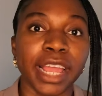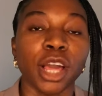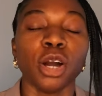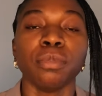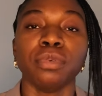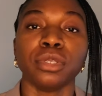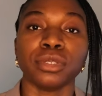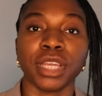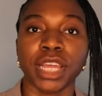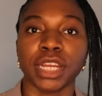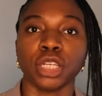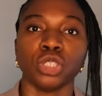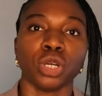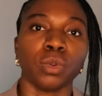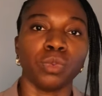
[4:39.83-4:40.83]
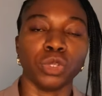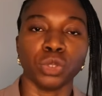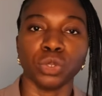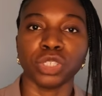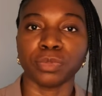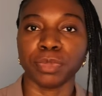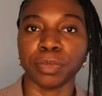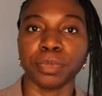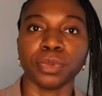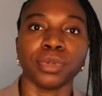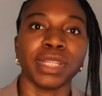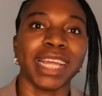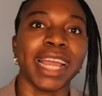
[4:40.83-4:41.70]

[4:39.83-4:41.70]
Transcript: they help you to get a job with those people,